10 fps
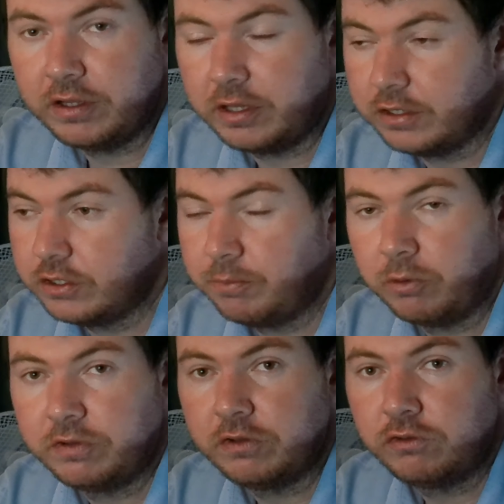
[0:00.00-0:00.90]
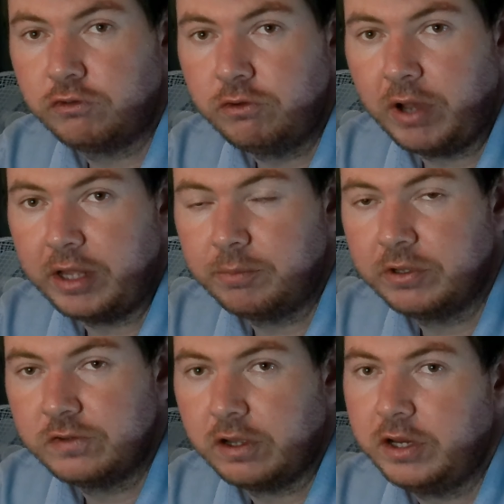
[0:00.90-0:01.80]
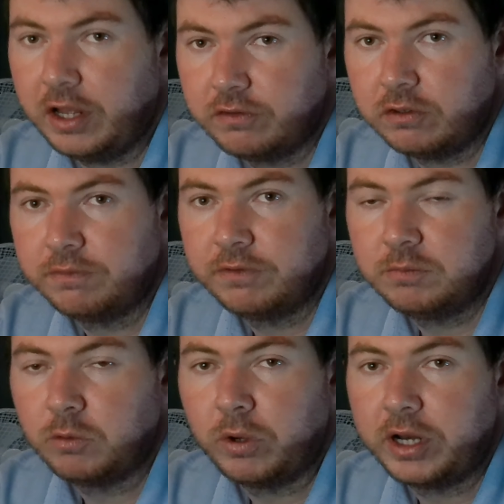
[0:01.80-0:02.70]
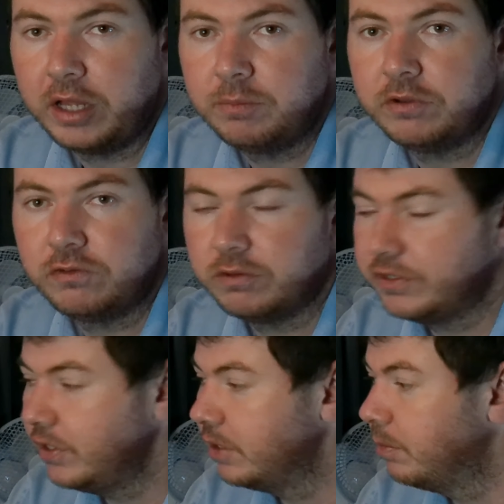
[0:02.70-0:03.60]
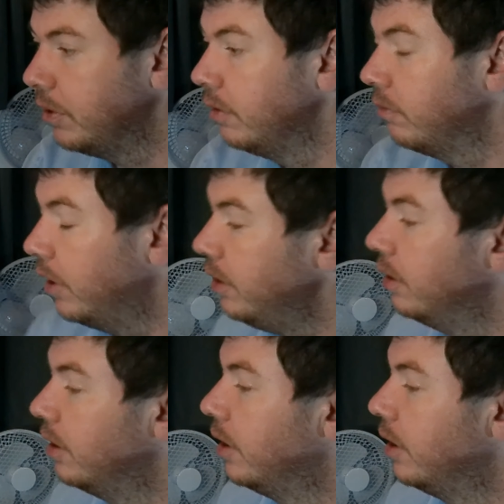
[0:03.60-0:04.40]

It supported 2 8-pins. I only had to convert my one 8-pin to a 6-pin, right?